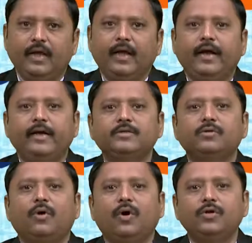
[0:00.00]
It is
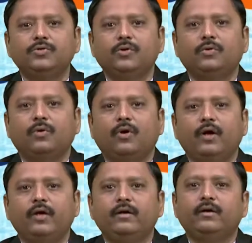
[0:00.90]
also
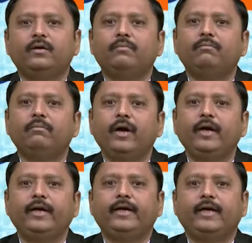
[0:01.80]
called
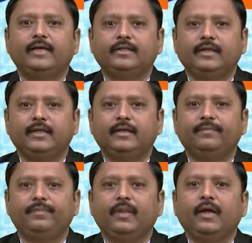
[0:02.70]
multitasking.
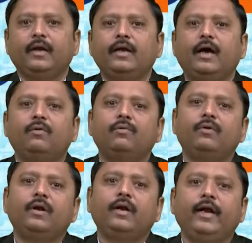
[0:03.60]
Now,
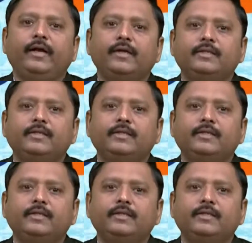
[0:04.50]
let us